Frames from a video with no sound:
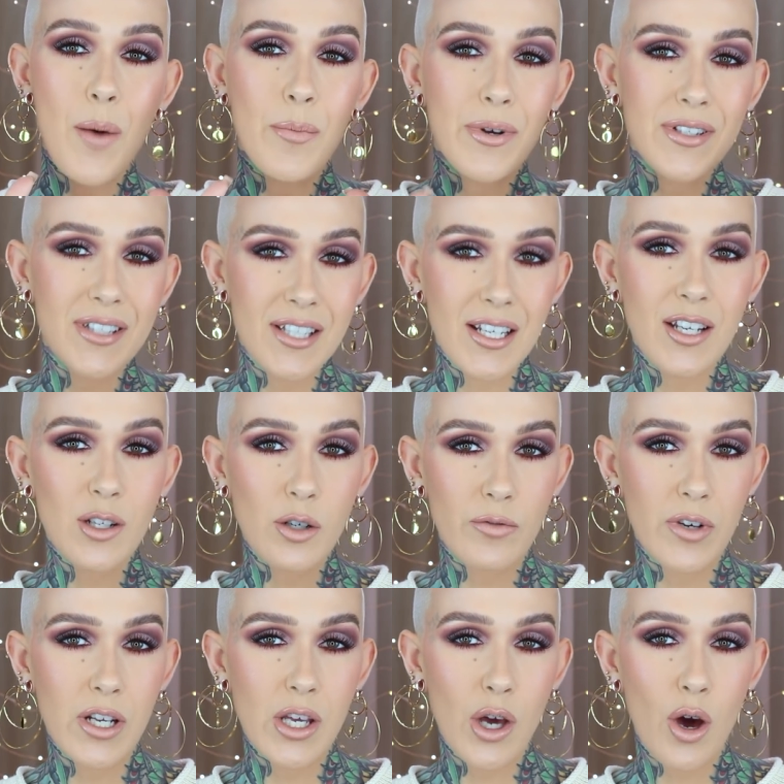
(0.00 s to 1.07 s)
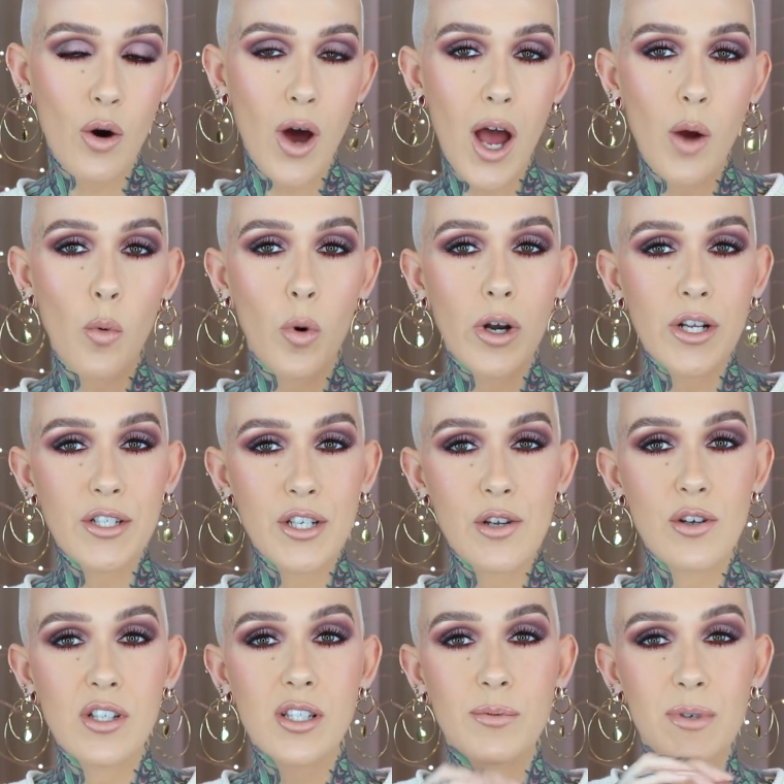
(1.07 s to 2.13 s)
particular video, I wanted to
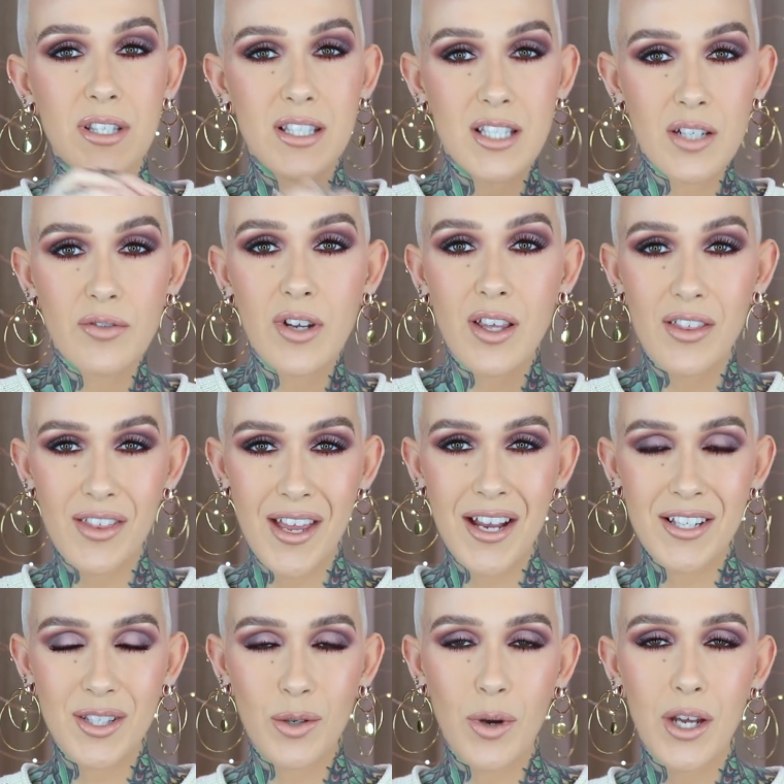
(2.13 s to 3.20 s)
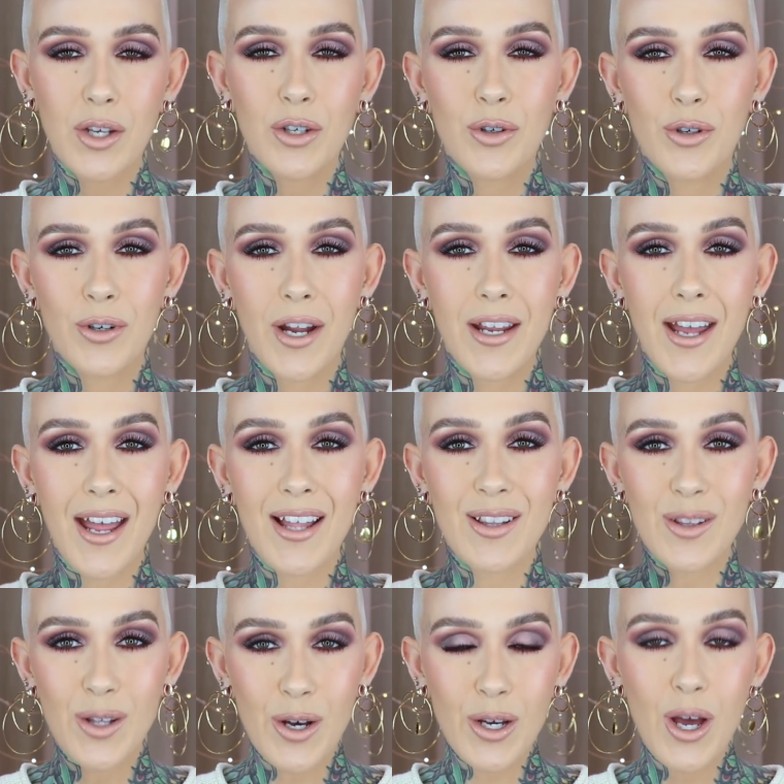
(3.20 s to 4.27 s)
use specific things so I could create a
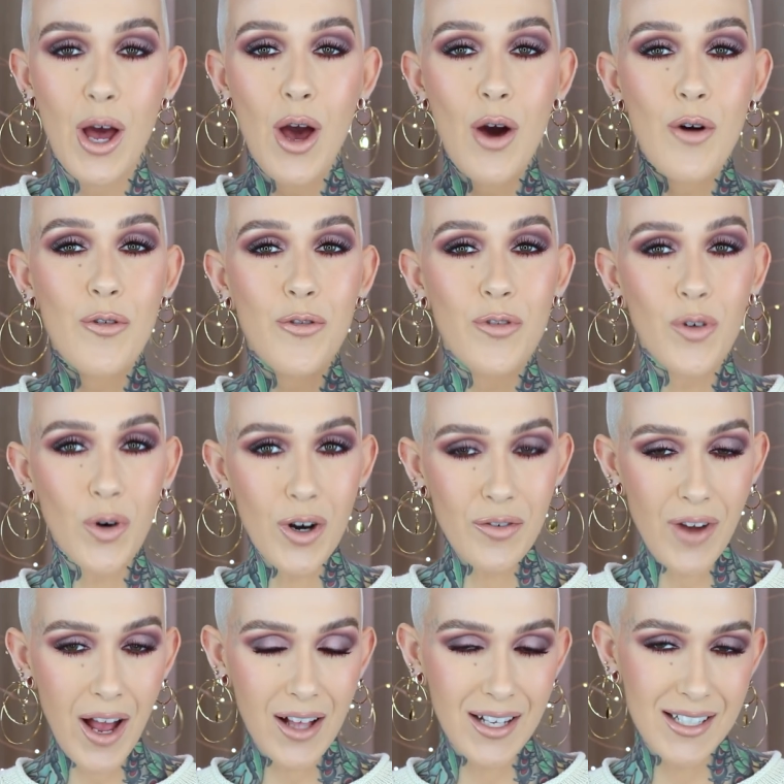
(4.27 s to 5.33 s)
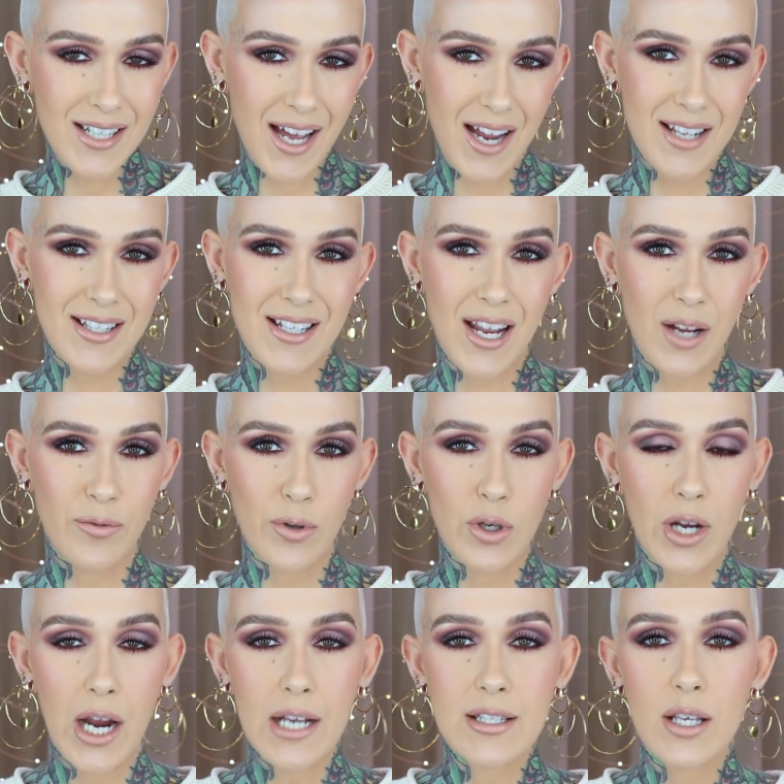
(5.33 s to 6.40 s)
look for Valentine's Day for you
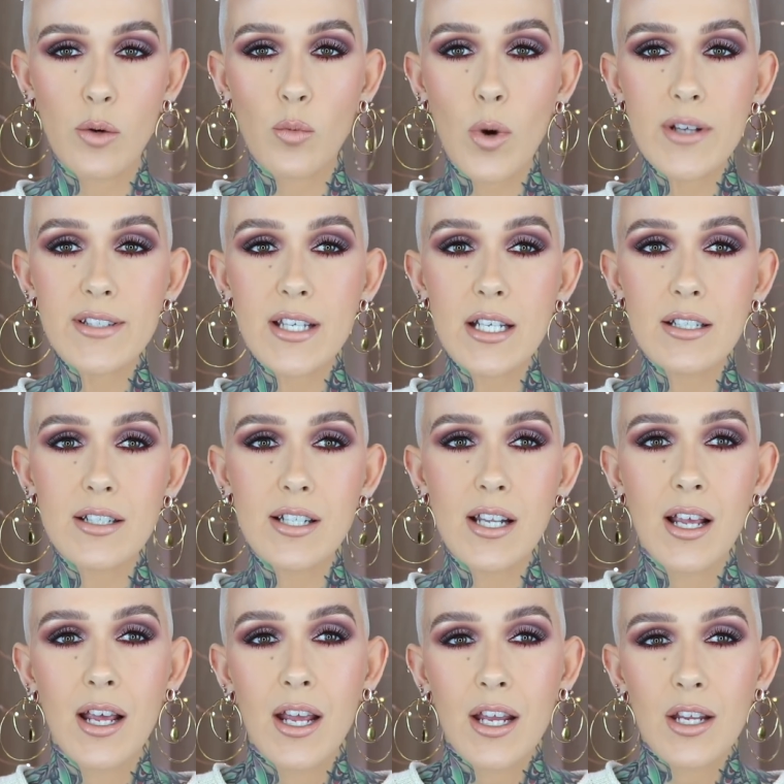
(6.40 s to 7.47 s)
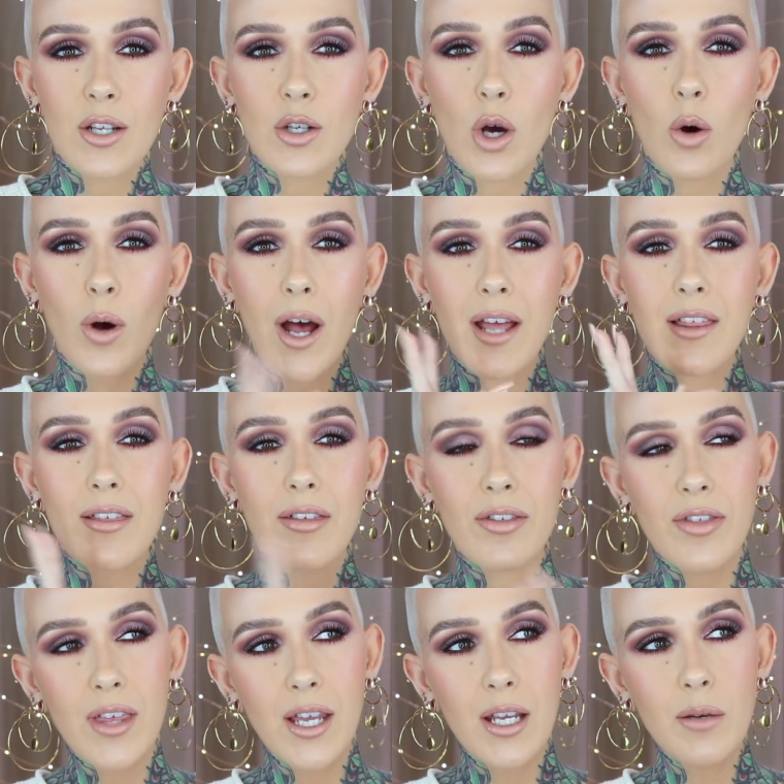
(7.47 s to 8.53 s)
guys that wasn't, you know, a
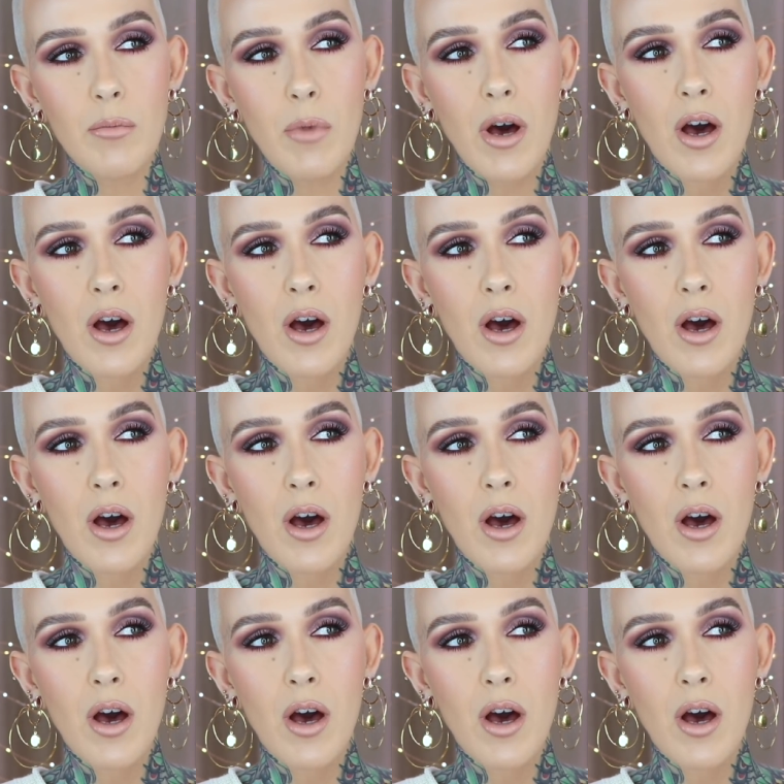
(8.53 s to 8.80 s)
theme